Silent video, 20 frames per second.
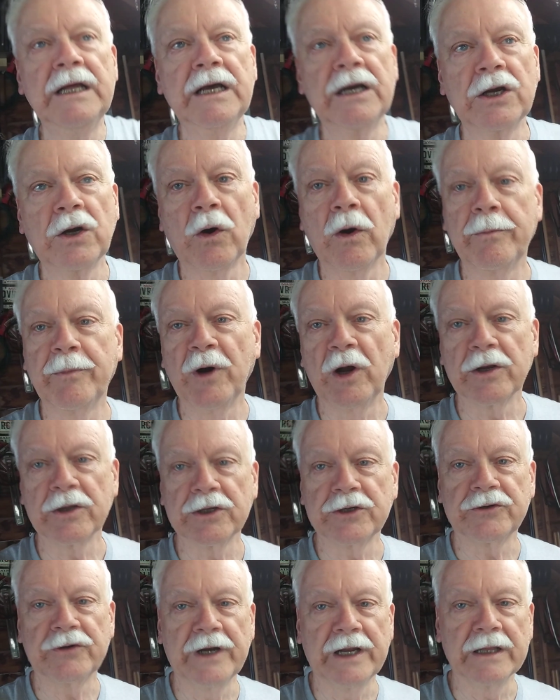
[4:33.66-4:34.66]
Go up onto
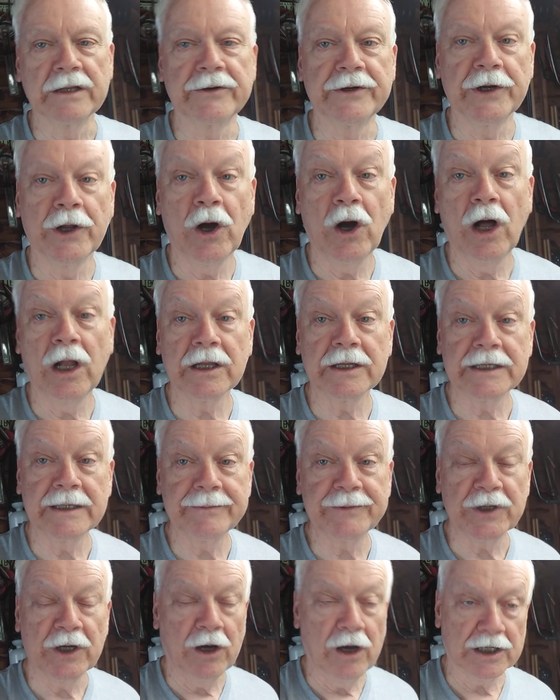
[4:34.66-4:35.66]
the trailer and haul it
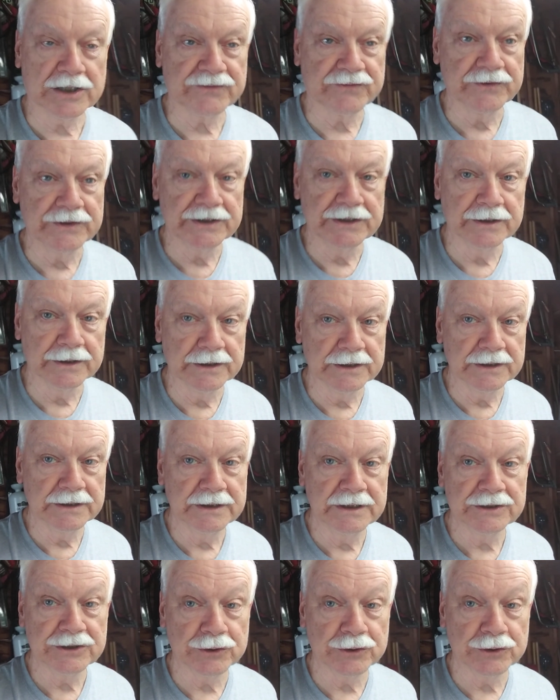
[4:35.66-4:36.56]
up to Oxford to